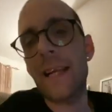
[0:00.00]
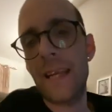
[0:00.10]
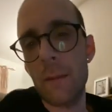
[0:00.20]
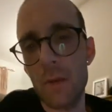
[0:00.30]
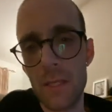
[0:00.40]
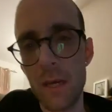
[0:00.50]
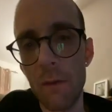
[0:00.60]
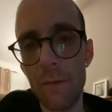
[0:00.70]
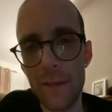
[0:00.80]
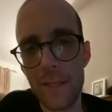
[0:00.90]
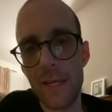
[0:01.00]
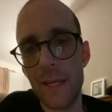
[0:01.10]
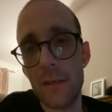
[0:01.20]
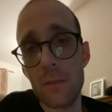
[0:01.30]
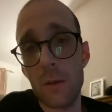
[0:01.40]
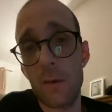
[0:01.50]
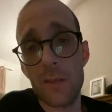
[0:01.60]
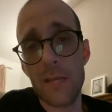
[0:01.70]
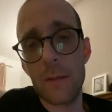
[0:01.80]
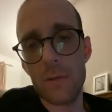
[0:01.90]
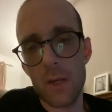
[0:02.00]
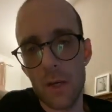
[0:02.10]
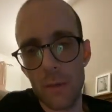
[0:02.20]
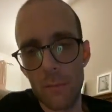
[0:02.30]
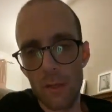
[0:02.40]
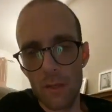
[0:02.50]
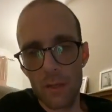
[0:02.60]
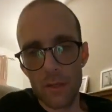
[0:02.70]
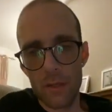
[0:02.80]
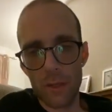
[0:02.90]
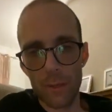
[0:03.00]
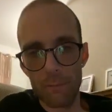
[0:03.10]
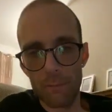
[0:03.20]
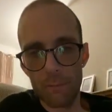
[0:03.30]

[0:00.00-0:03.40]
and keep myself entertained as well at the same time. You know.